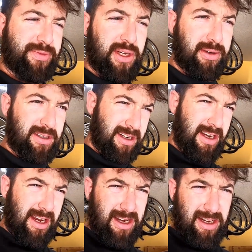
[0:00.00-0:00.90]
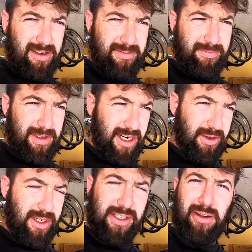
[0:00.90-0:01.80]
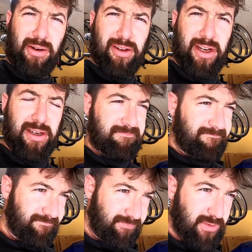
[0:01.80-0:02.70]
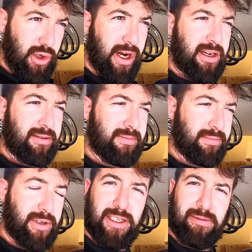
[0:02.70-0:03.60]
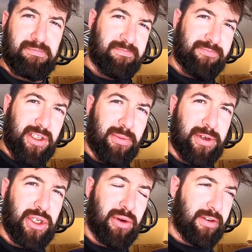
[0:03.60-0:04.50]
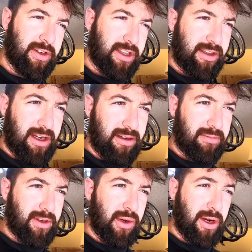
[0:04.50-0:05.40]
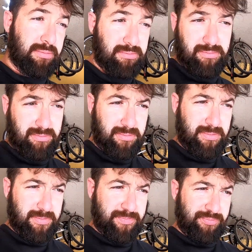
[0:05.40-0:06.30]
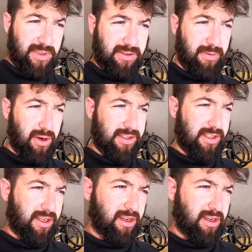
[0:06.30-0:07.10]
So I know it doesn't look all that great, but I'm going to show everything that, you know, as far as this